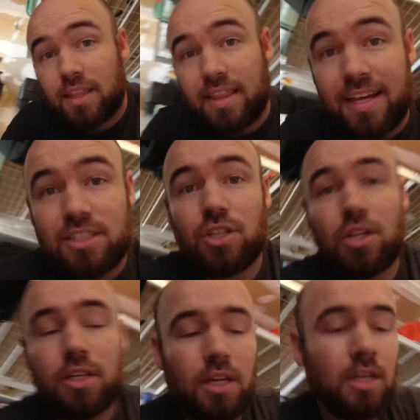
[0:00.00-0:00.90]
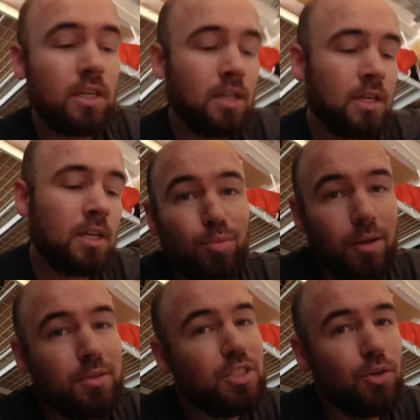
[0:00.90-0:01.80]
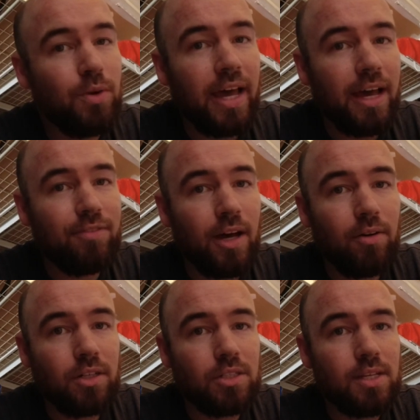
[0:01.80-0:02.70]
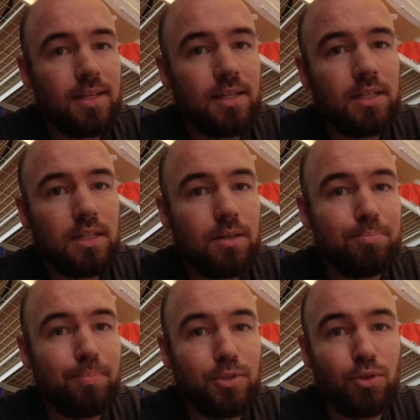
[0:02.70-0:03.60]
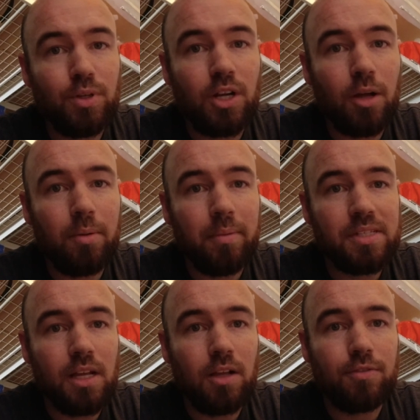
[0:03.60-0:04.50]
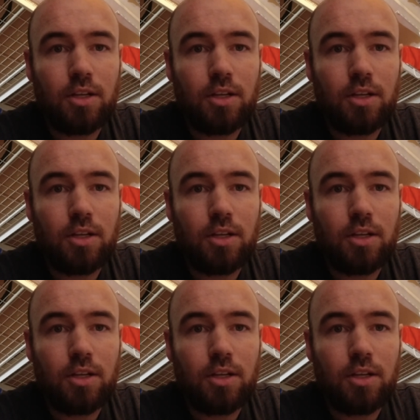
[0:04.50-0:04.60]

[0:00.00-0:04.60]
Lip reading: That took probably 2.5 hours, but doing it all by myself.